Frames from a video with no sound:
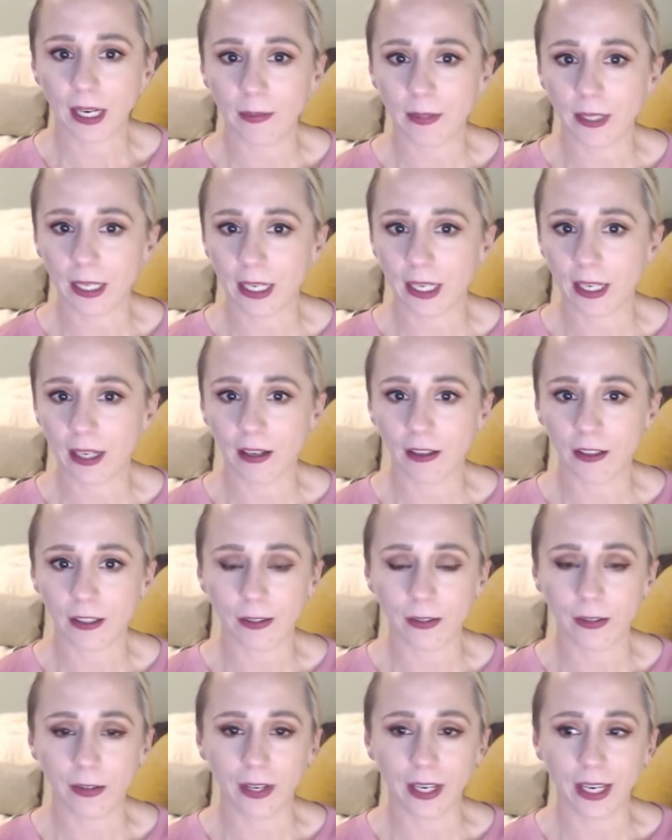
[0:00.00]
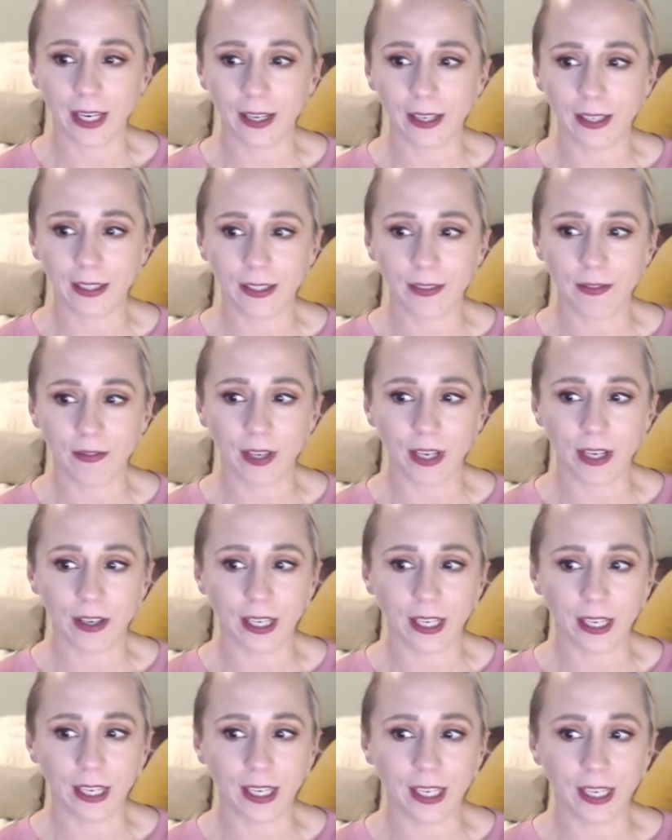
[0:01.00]
I can also get
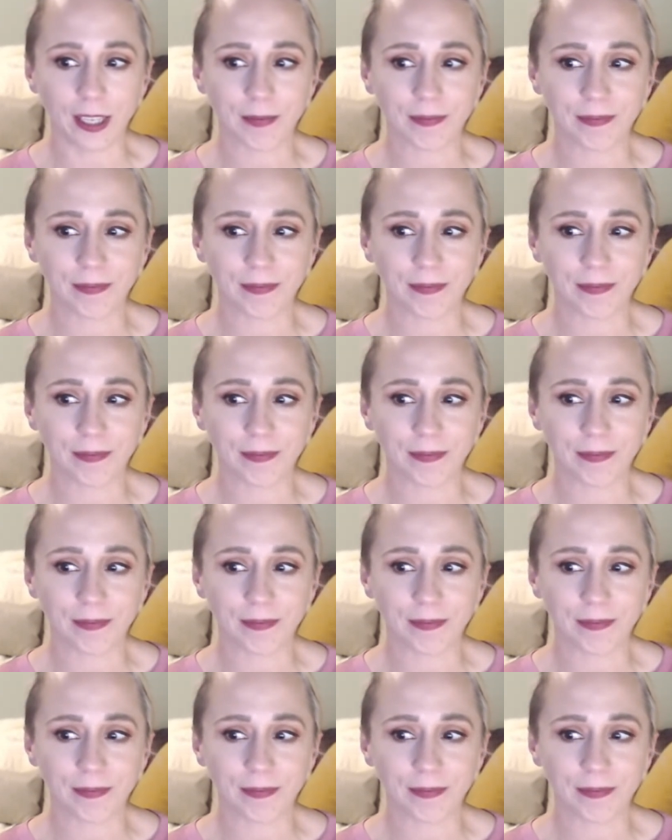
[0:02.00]
very